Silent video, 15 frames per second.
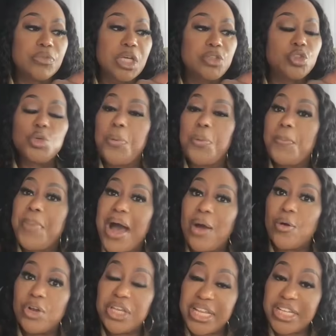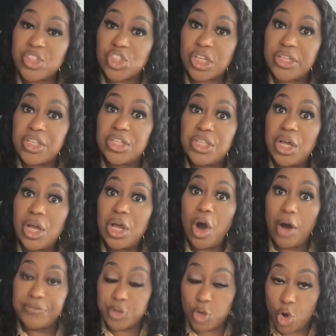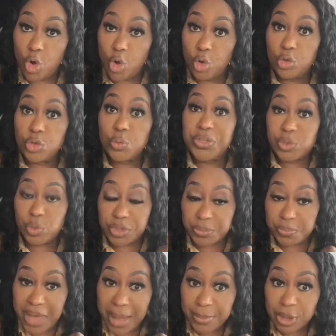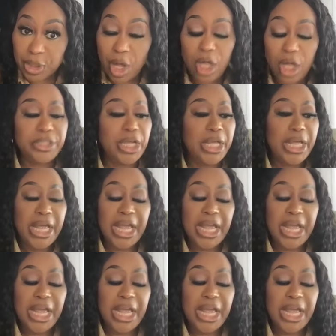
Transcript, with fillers: superpower nation of gold, which was Babylon.